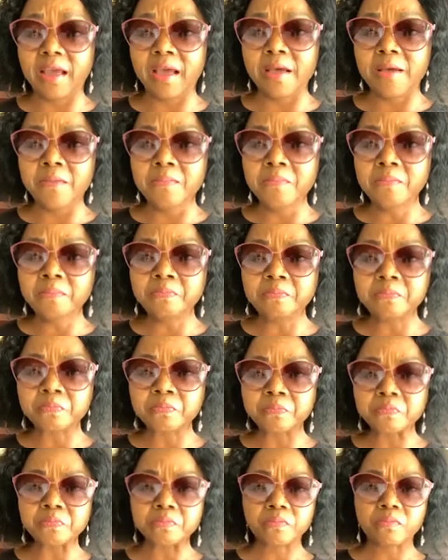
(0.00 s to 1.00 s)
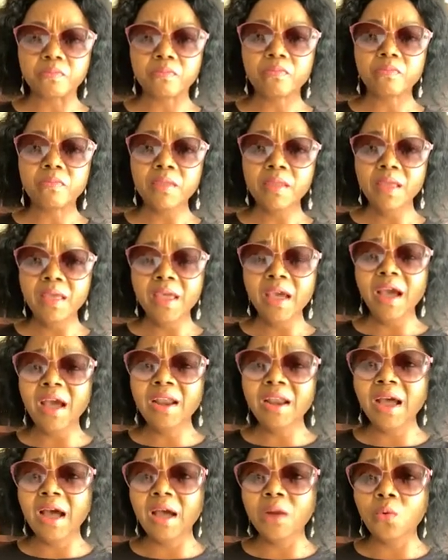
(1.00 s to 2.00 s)
I am,
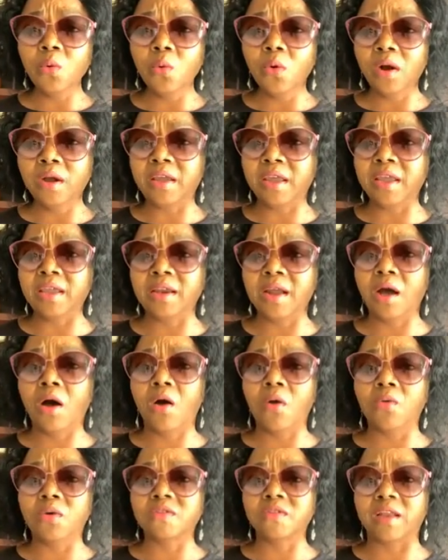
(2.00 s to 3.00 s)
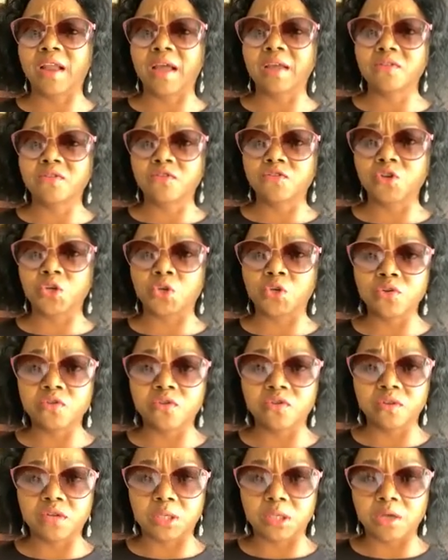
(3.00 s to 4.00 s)
and hard working, I always like to
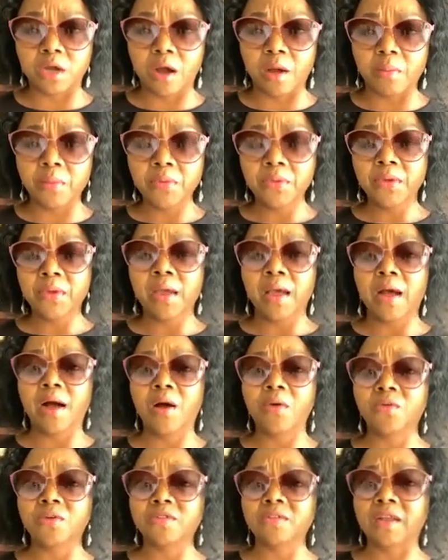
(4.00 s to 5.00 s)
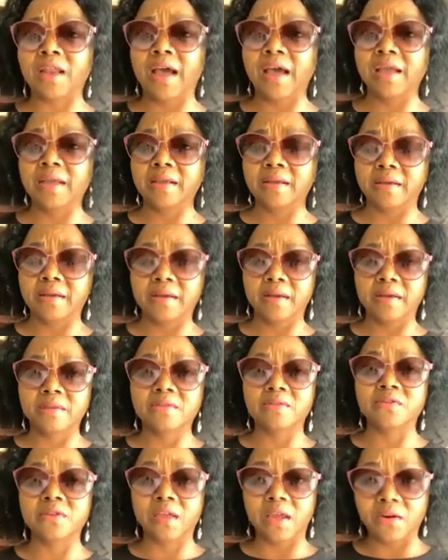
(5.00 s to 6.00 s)
shoot to the top. I always like
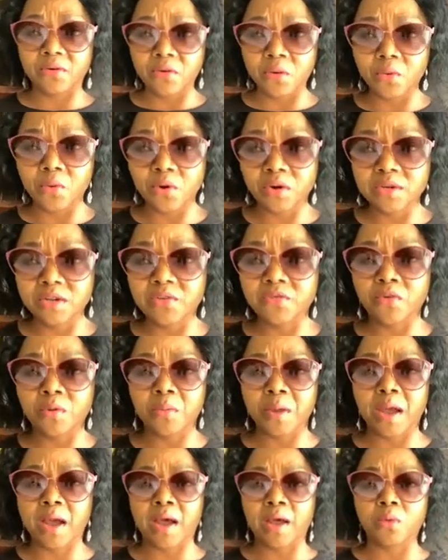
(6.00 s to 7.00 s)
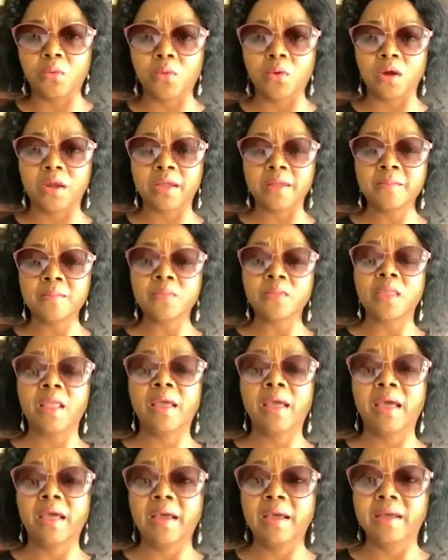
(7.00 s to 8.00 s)
to get rewarded for my hard work.
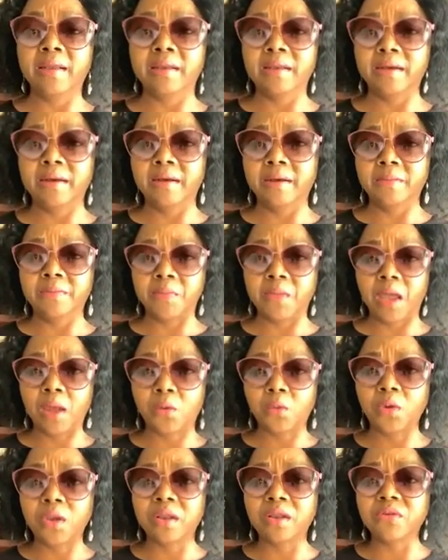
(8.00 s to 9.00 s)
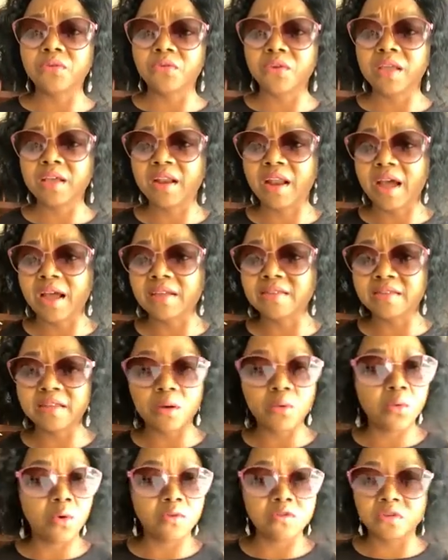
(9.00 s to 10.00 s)
And I quickly
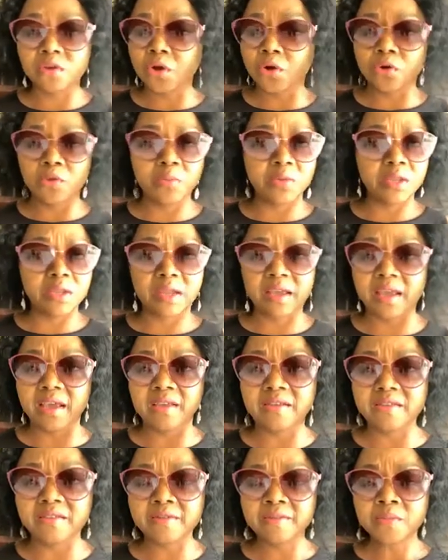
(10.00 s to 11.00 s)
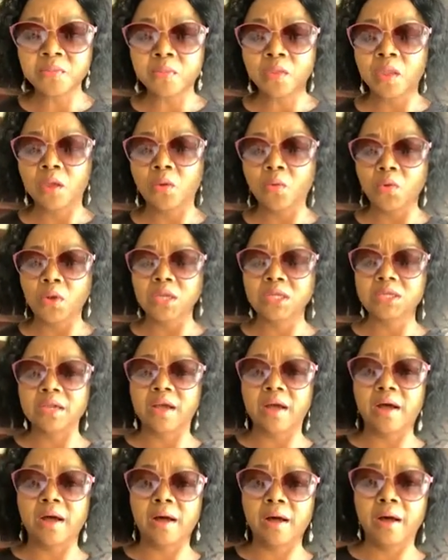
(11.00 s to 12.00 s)
realized that wasn't going to be the case
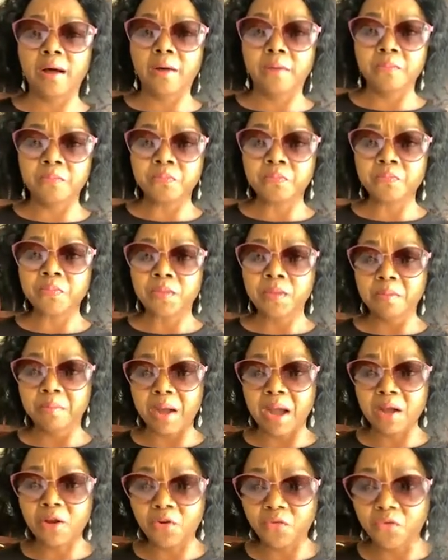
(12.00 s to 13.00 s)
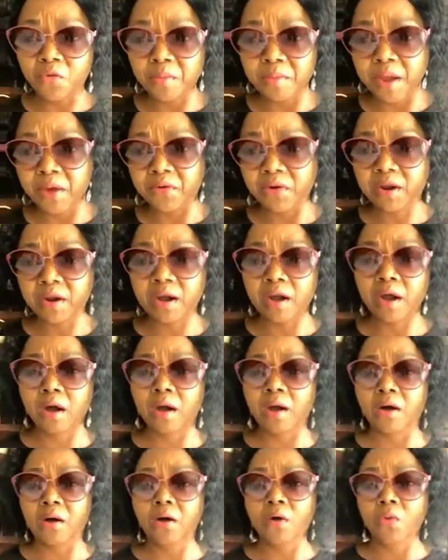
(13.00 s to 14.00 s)
with Bank of
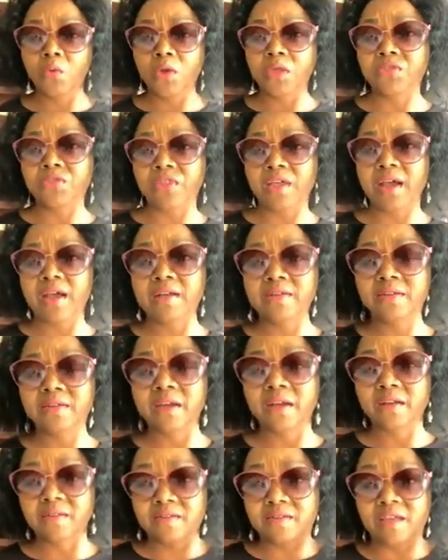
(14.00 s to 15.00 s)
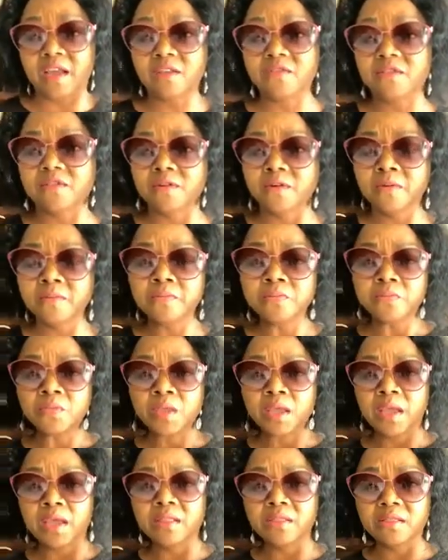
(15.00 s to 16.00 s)
America or with that sector
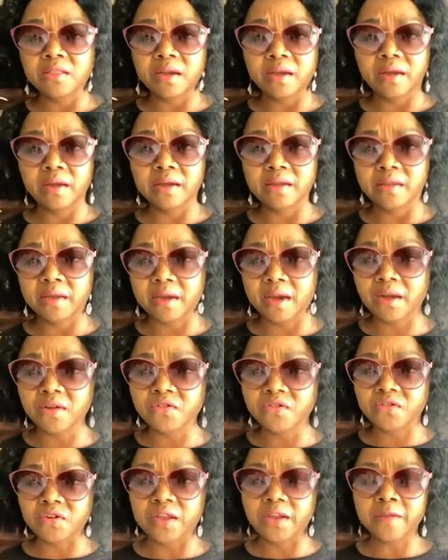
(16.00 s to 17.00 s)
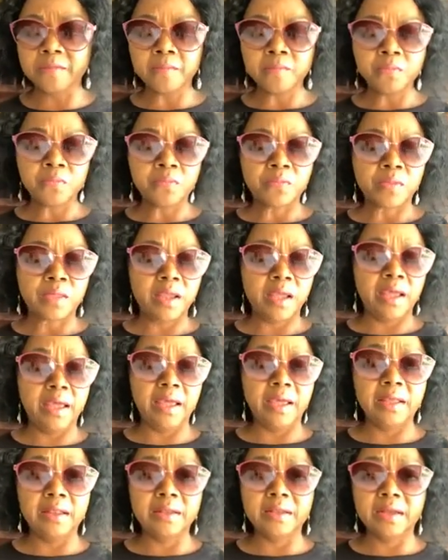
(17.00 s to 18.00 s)
in the country.
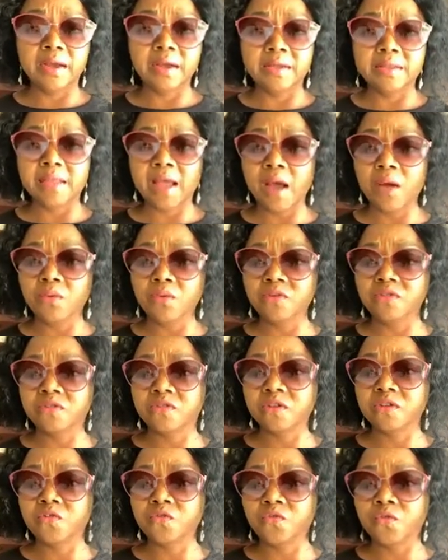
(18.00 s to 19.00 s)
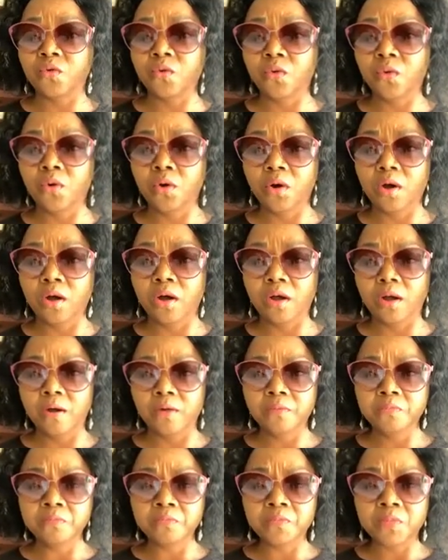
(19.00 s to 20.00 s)
And that was just
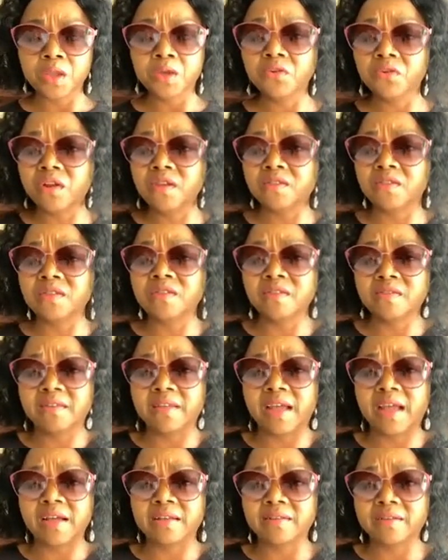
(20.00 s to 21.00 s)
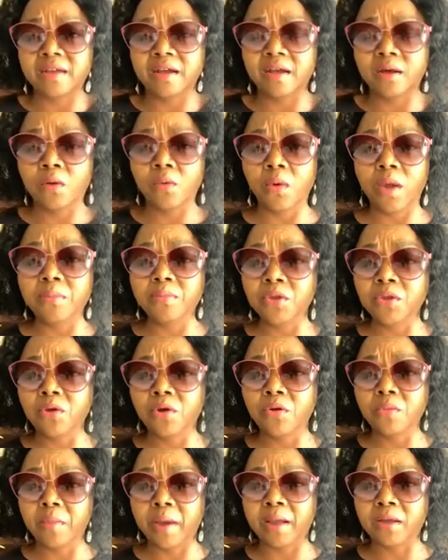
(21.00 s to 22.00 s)
for reasons that were
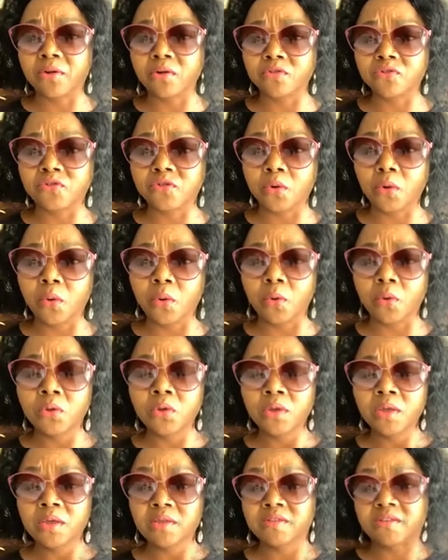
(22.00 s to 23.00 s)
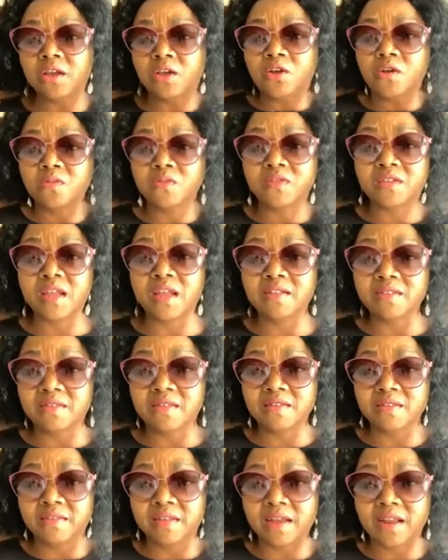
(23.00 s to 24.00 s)
beyond my control,
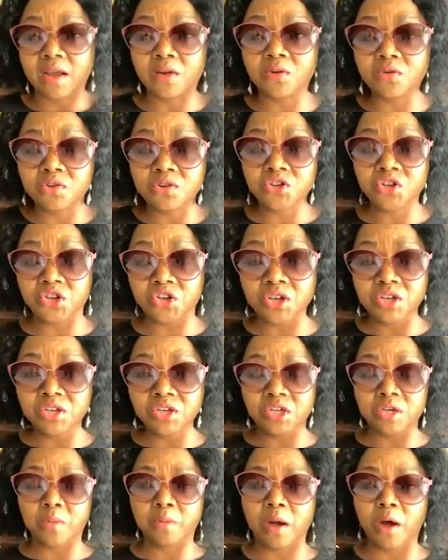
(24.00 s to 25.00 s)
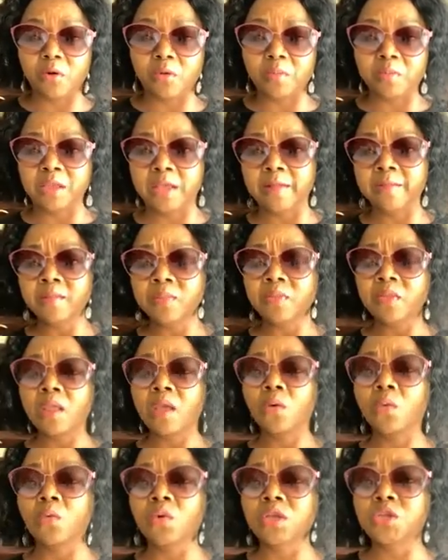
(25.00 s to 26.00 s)
circumstances that I couldn't change about me,
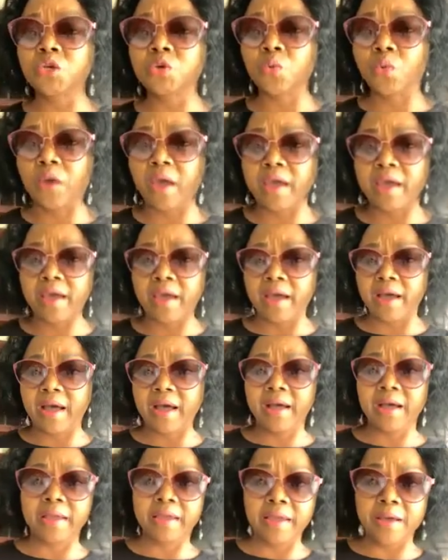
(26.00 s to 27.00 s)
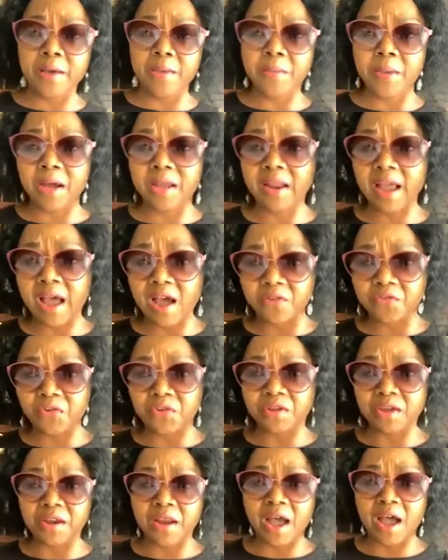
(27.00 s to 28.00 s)
which where I am an
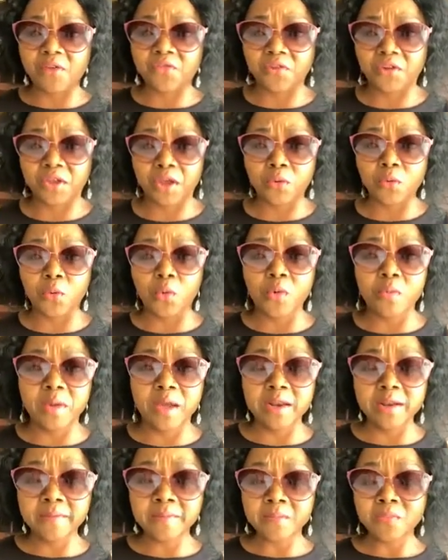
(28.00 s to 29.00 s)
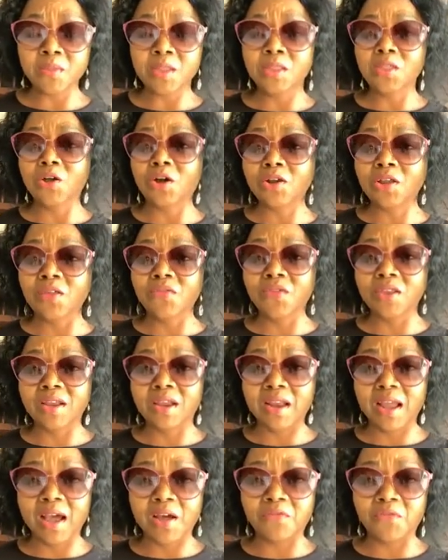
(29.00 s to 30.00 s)
African woman, not
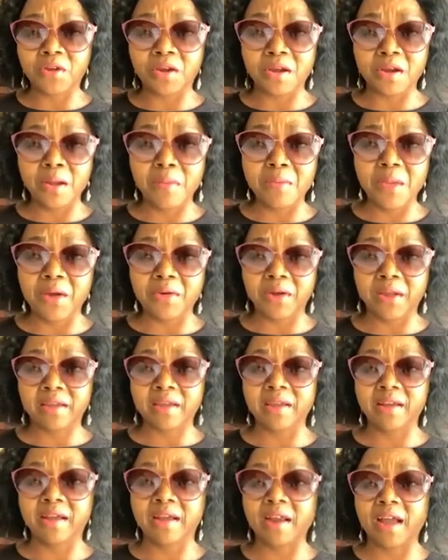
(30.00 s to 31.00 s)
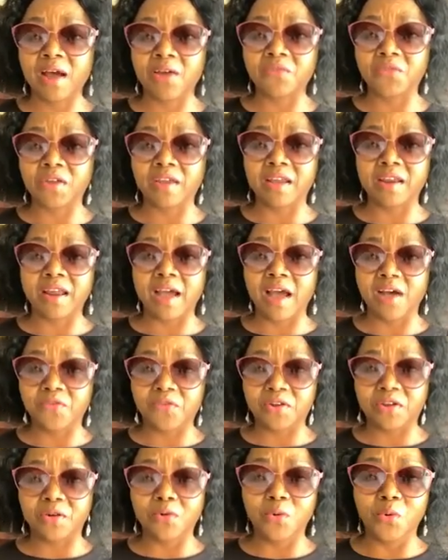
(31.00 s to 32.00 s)
even an African American, an
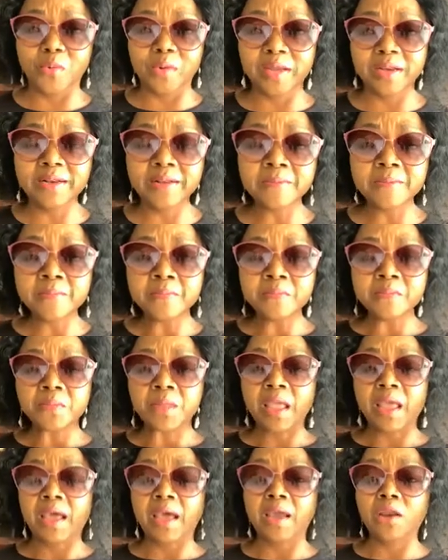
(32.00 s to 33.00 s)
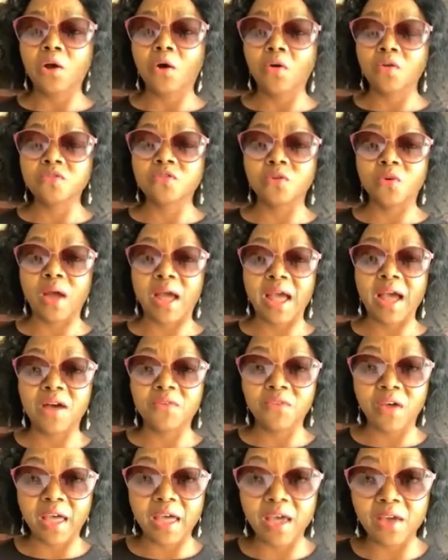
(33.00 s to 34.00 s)
African woman. And also
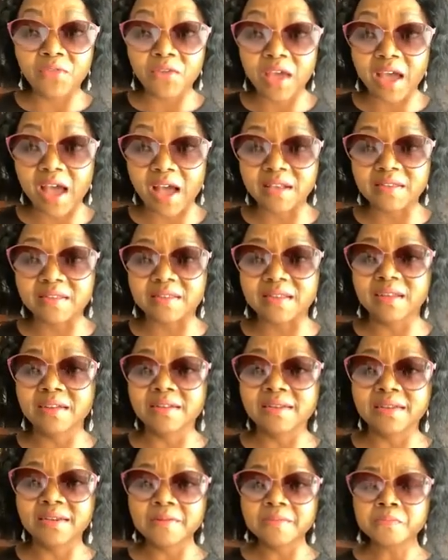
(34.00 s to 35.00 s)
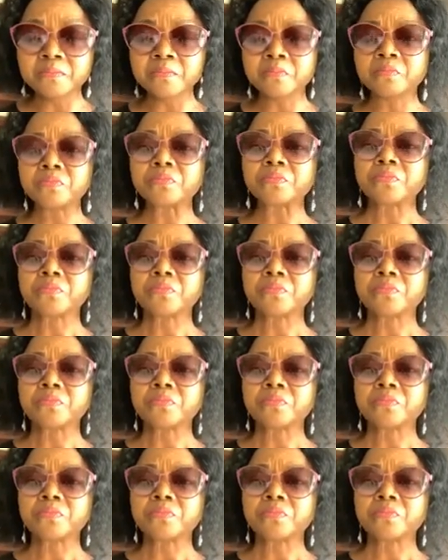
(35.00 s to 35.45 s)
I have a heavy accent.